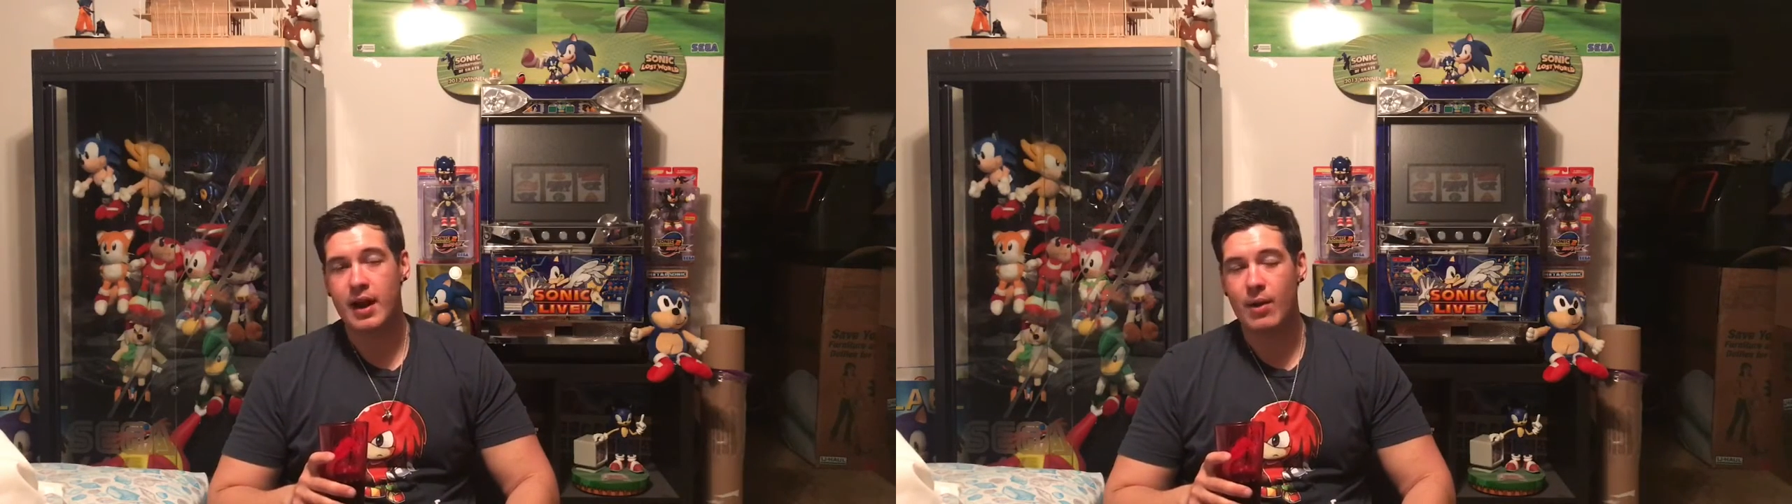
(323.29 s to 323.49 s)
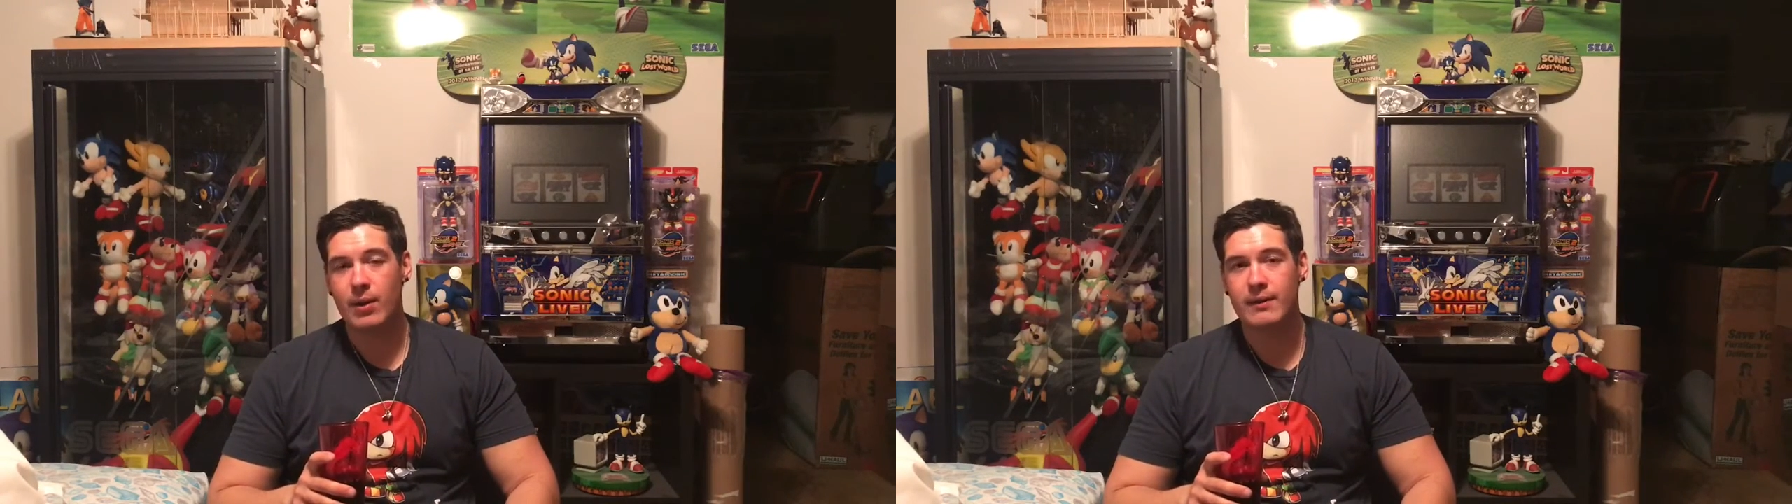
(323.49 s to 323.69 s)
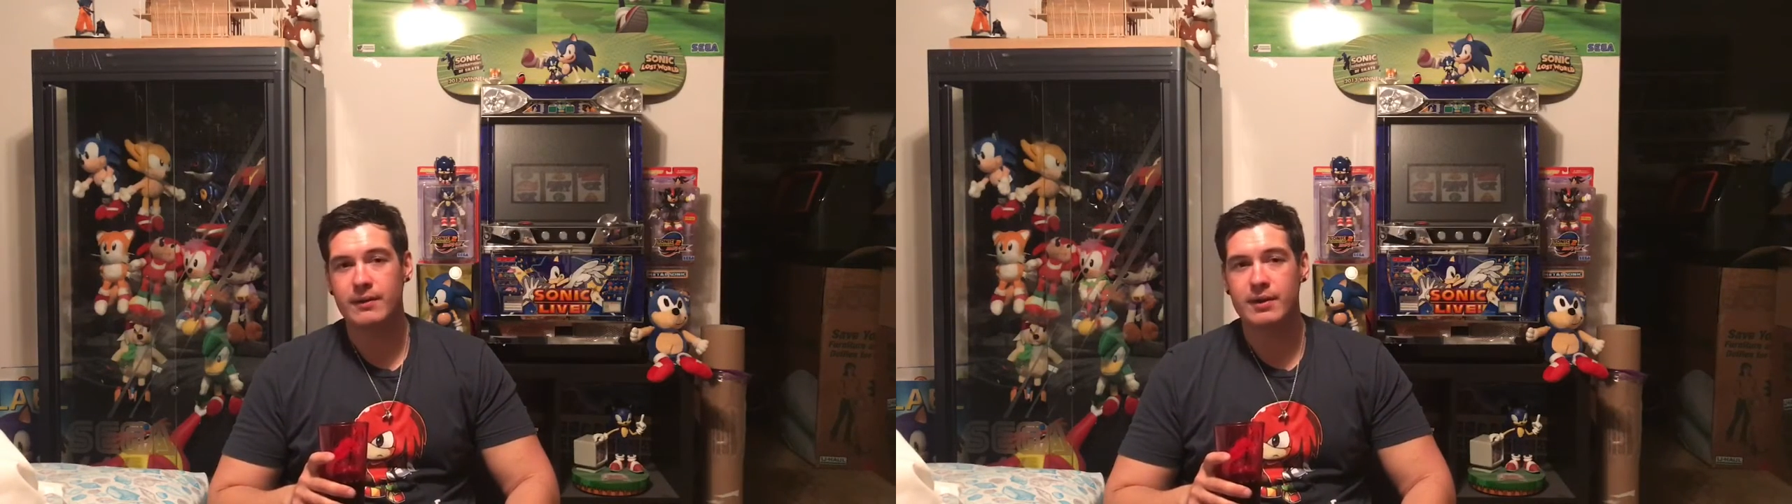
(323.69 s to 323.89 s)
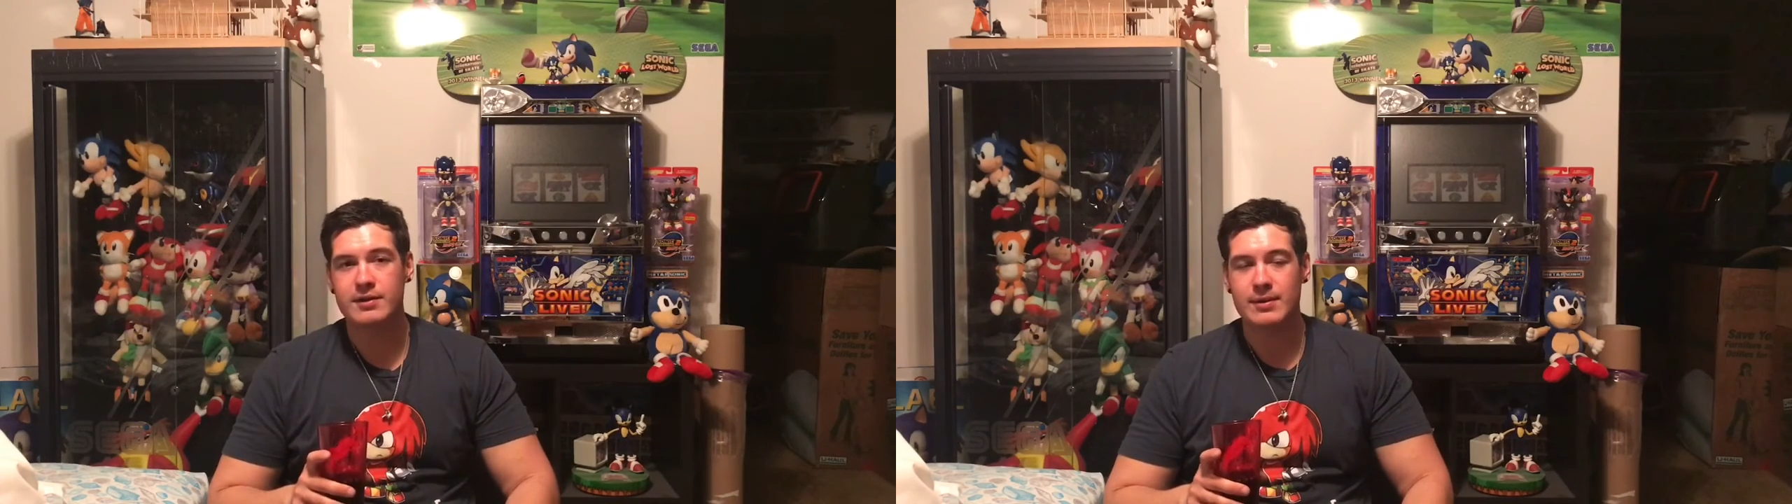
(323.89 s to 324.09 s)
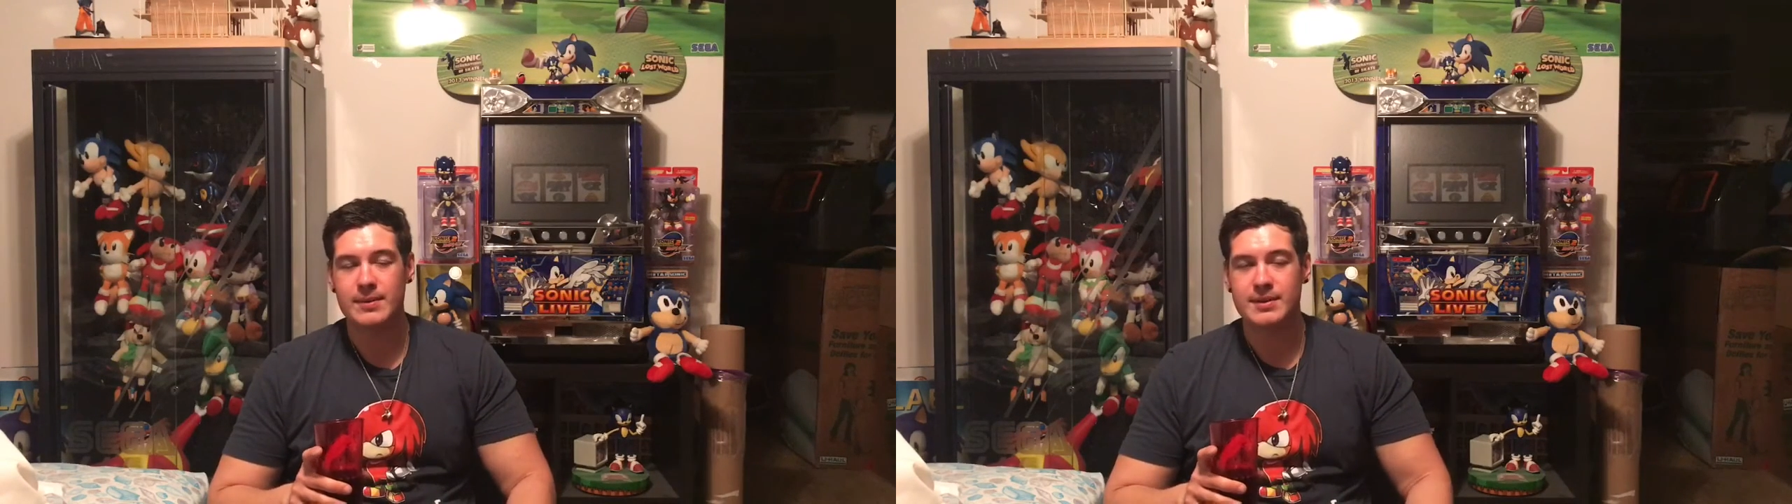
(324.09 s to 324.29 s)
However,
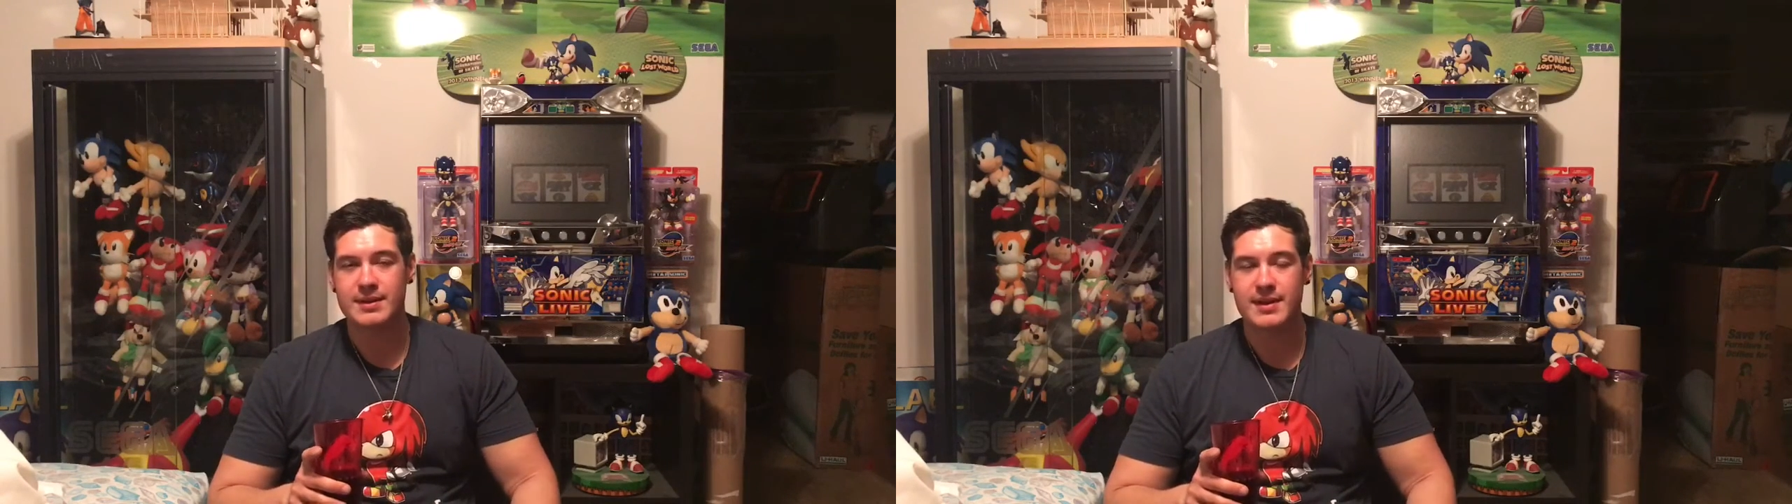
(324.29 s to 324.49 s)
it's almost a